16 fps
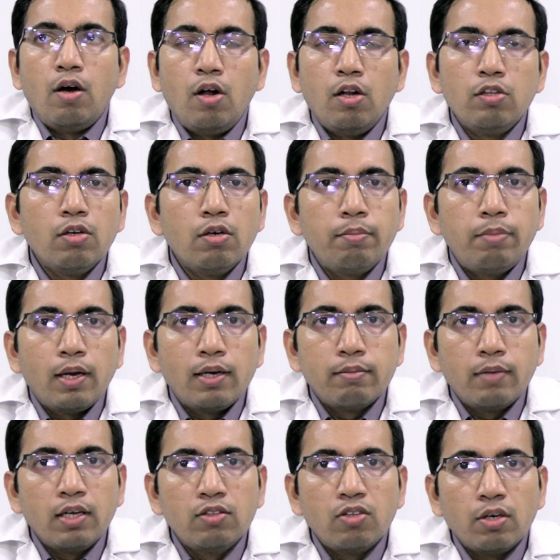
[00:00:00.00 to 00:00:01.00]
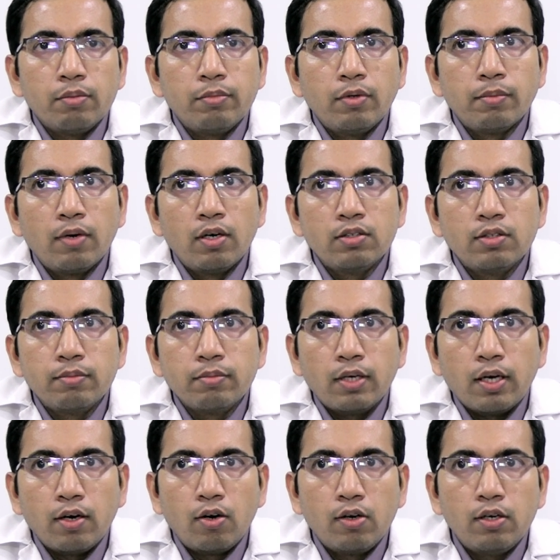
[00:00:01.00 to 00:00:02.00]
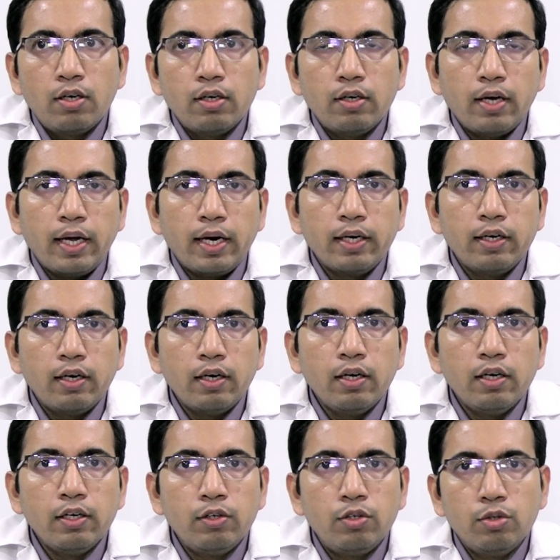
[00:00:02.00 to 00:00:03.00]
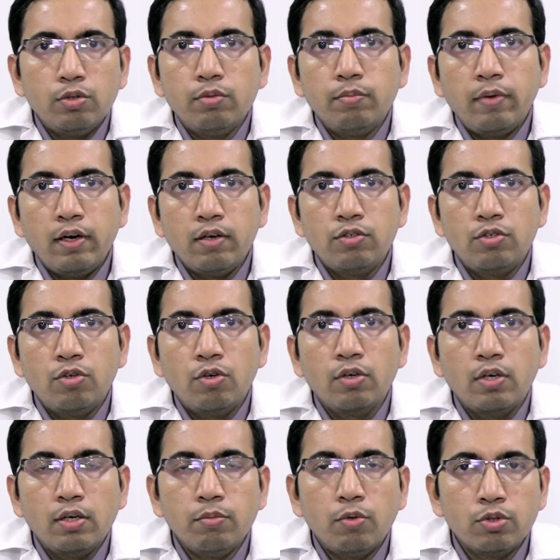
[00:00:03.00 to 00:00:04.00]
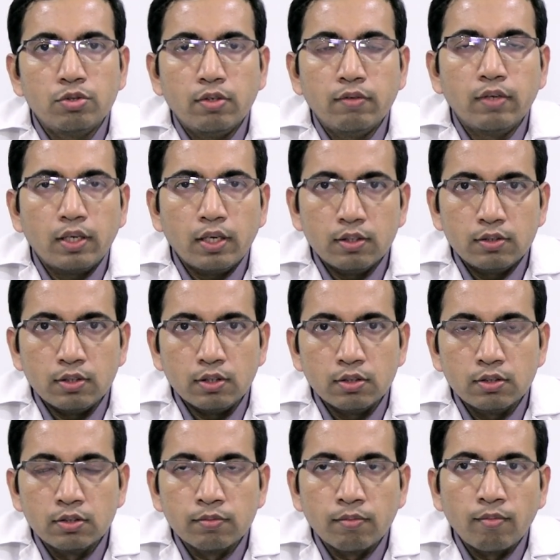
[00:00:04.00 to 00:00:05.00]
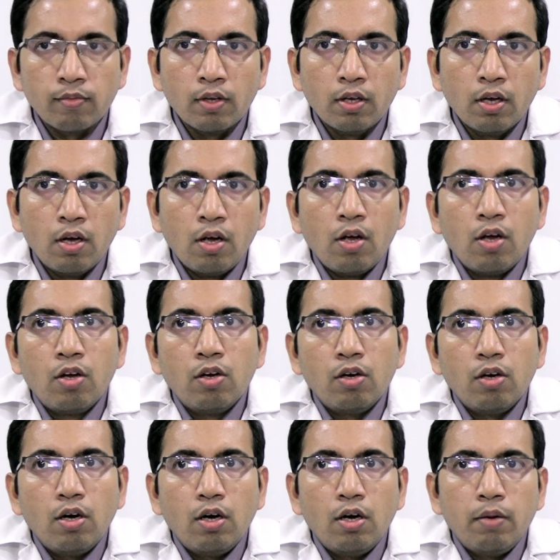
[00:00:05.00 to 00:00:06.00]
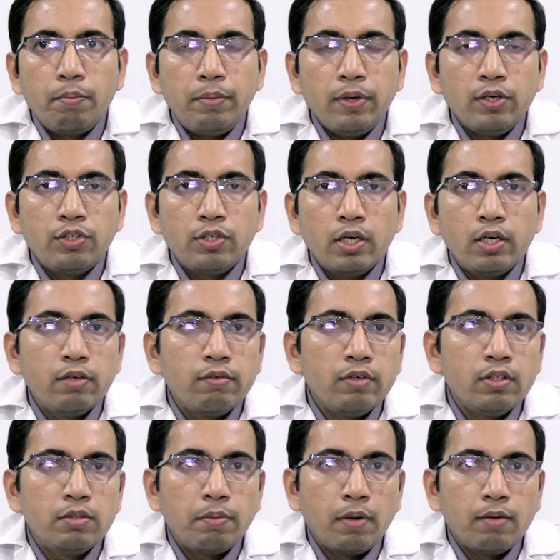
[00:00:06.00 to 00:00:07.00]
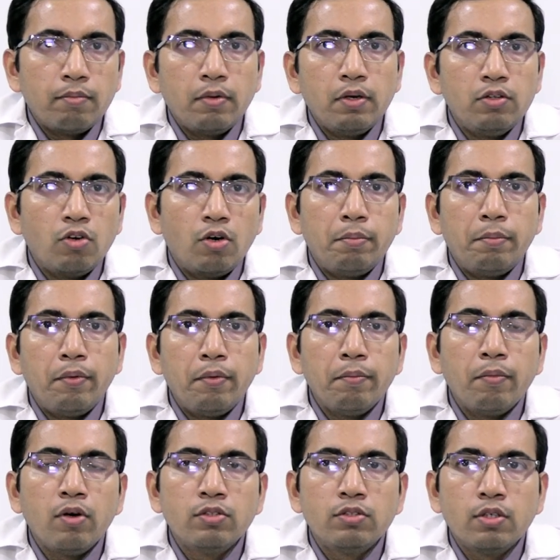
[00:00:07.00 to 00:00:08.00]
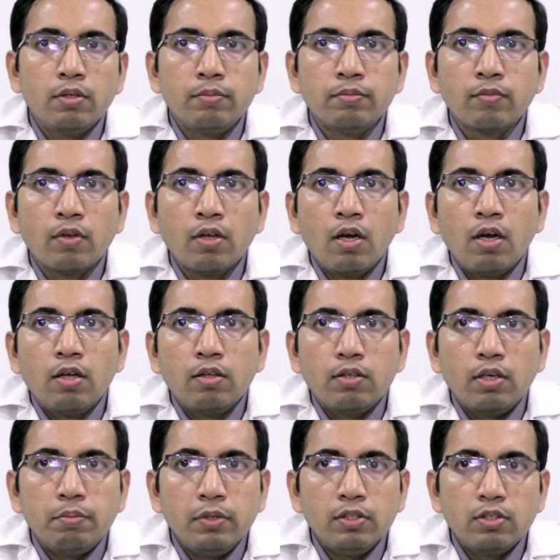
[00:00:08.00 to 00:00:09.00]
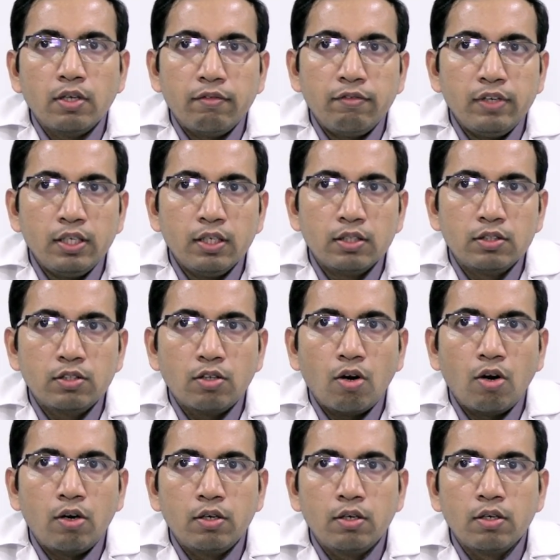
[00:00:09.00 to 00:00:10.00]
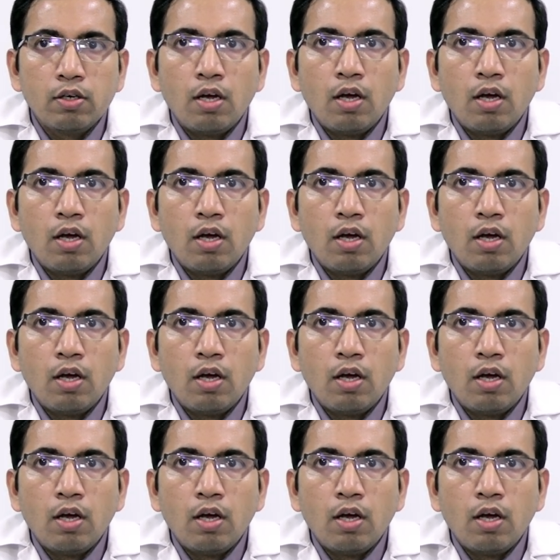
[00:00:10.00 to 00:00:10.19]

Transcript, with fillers: although pulmonary thromboembolism cannot directly lead to brain stroke in most of the cases a patient with pulmonary thromboembolism that means a venous clot